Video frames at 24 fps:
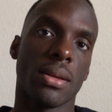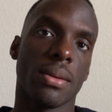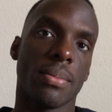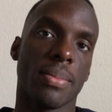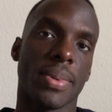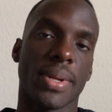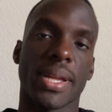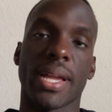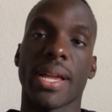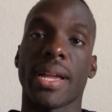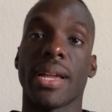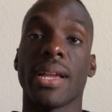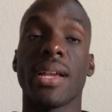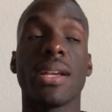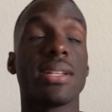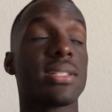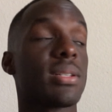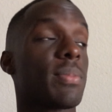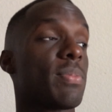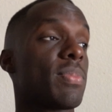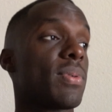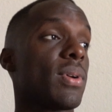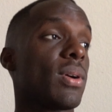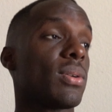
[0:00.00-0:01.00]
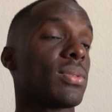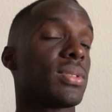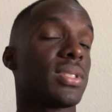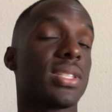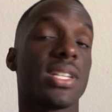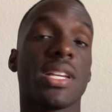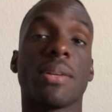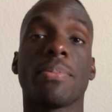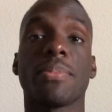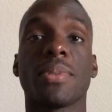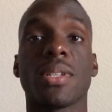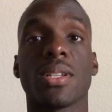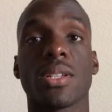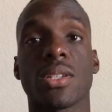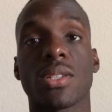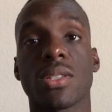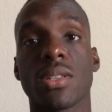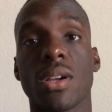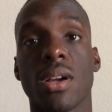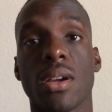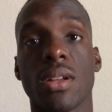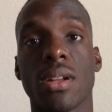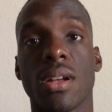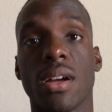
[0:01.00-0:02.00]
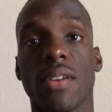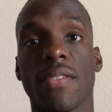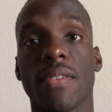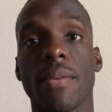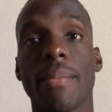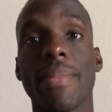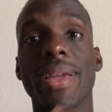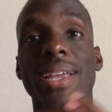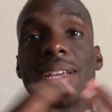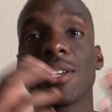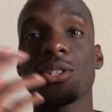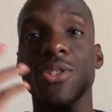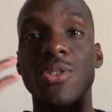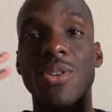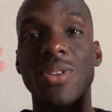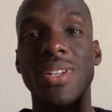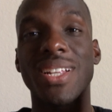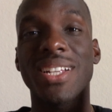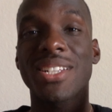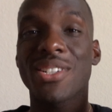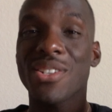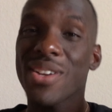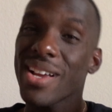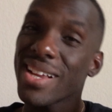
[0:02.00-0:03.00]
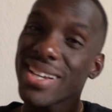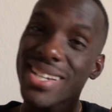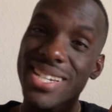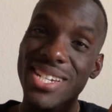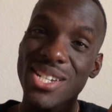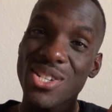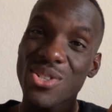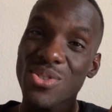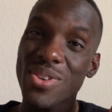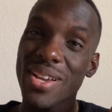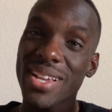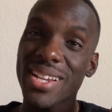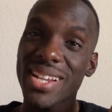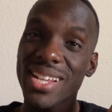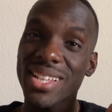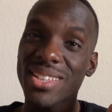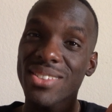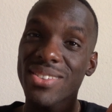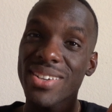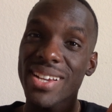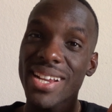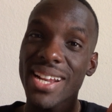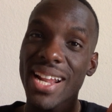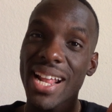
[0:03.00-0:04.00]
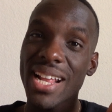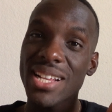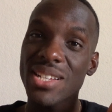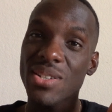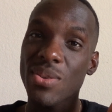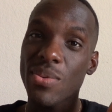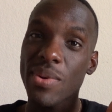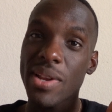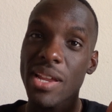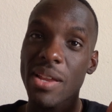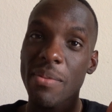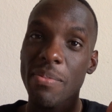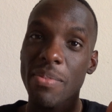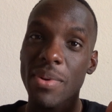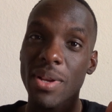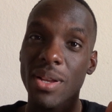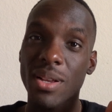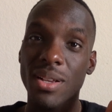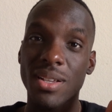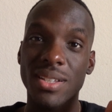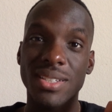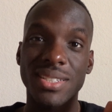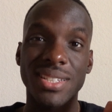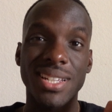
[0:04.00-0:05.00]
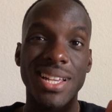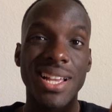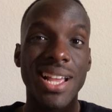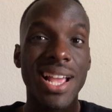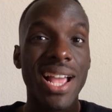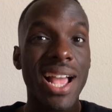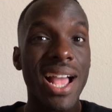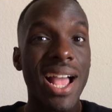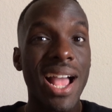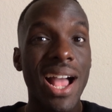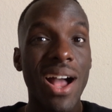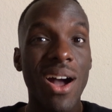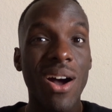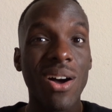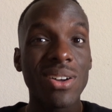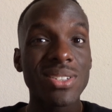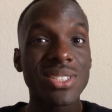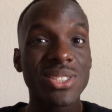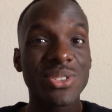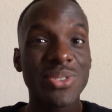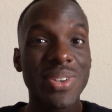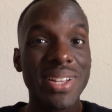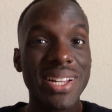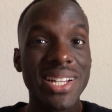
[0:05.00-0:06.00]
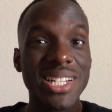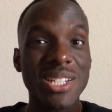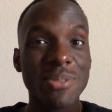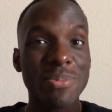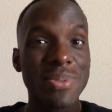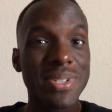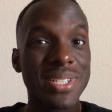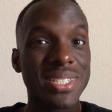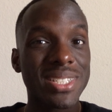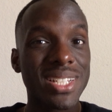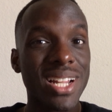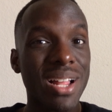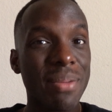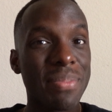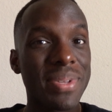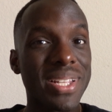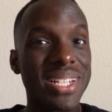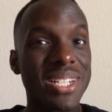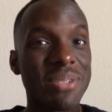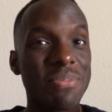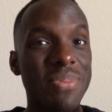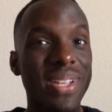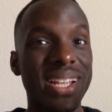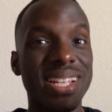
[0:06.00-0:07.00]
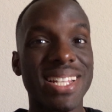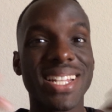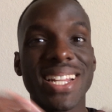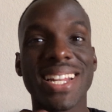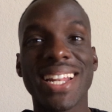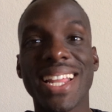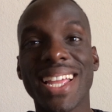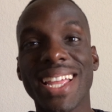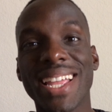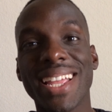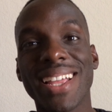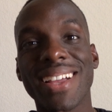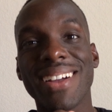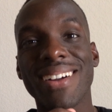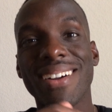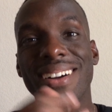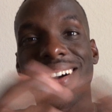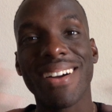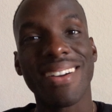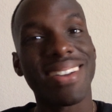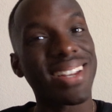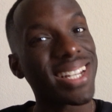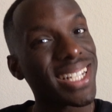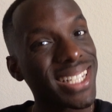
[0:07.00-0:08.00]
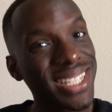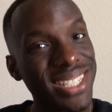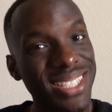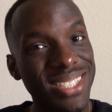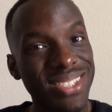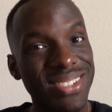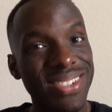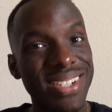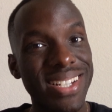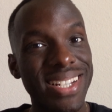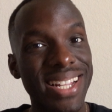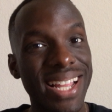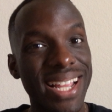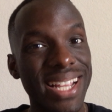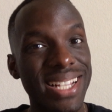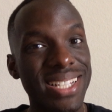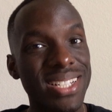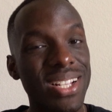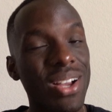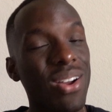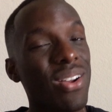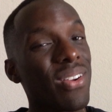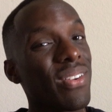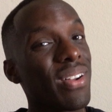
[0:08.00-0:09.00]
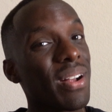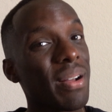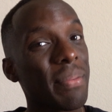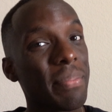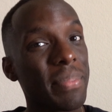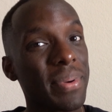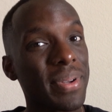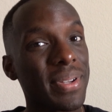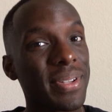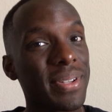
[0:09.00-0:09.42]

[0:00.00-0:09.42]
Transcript: But yeah, here's a pro tip to start off. Make sure that you're at least training 3 days a week, because all the training splits that I'll be explaining today are at least 3 days or up.